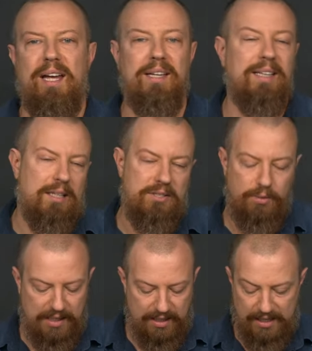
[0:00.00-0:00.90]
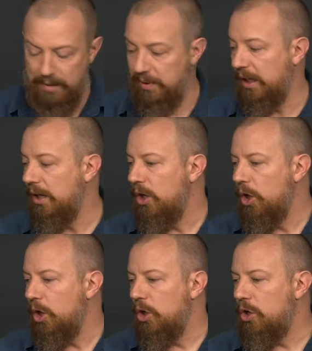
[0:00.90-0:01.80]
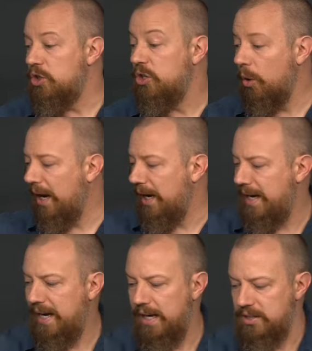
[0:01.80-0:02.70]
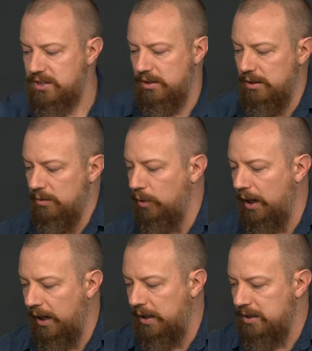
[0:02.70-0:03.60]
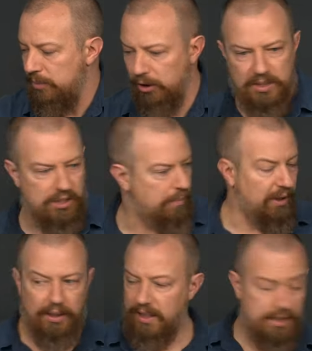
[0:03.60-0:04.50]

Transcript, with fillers: yeah, so that ain't happening. So I asked Ryan to build me something, and